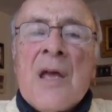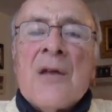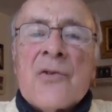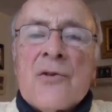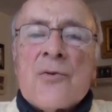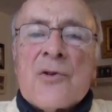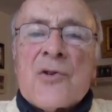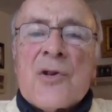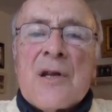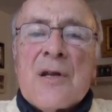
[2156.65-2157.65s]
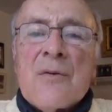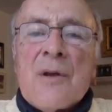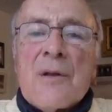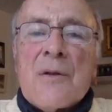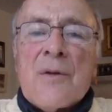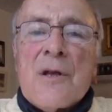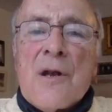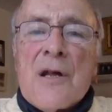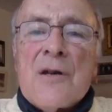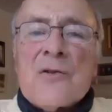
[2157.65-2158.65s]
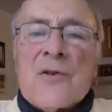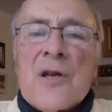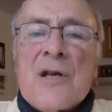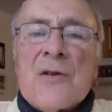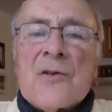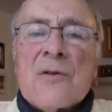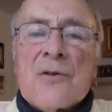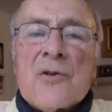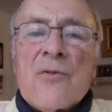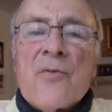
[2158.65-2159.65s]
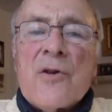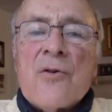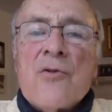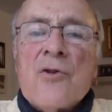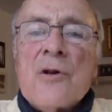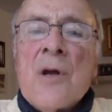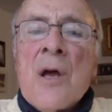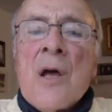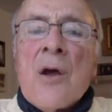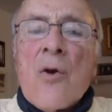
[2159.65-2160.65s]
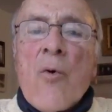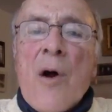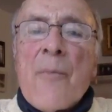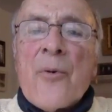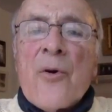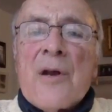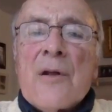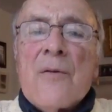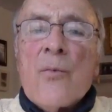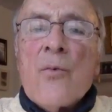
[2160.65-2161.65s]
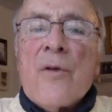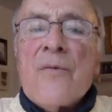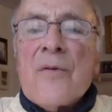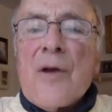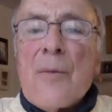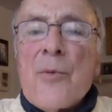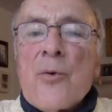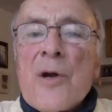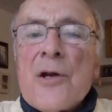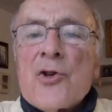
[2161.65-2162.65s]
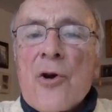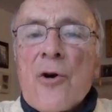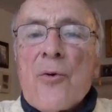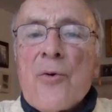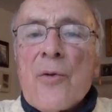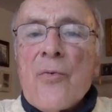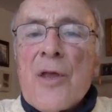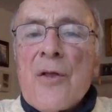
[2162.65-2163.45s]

it's interesting that the United States and the Soviet Union cooperated with the WHO and